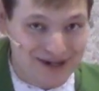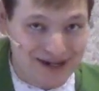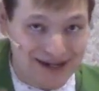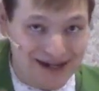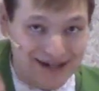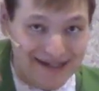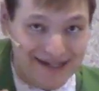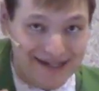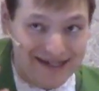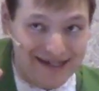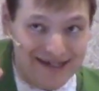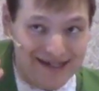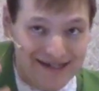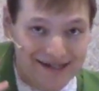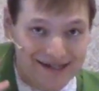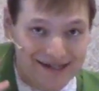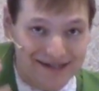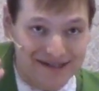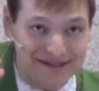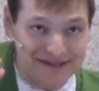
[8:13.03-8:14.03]
and he
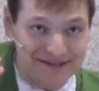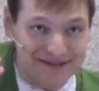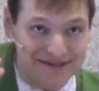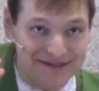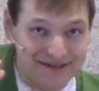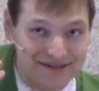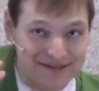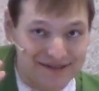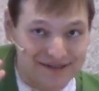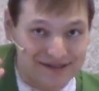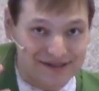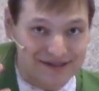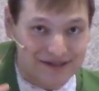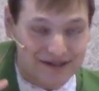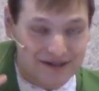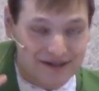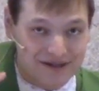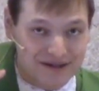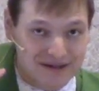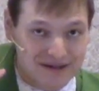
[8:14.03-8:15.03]
is
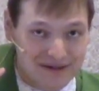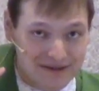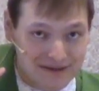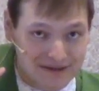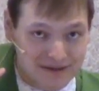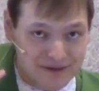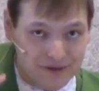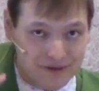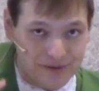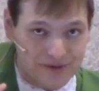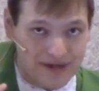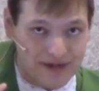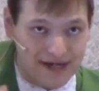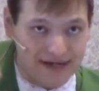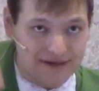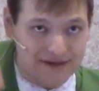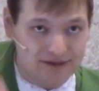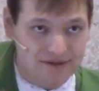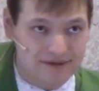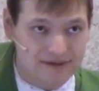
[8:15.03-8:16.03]
the
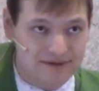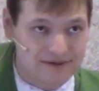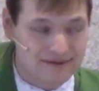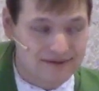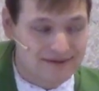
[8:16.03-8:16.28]
creator.